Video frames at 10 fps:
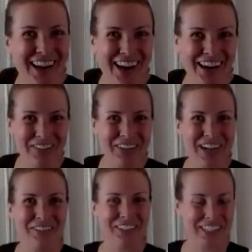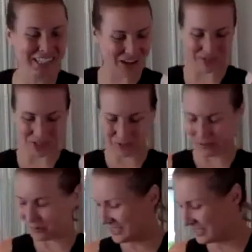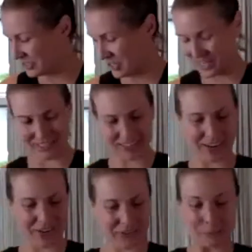I'm really happy you were willing to try this out